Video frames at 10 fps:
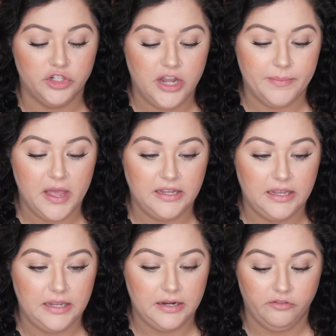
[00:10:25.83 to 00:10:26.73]
check back
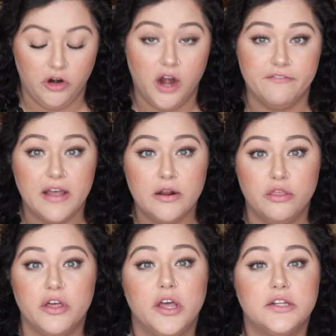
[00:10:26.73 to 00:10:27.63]
in for our final
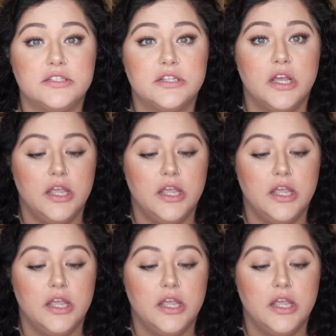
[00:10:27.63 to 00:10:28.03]
thoughts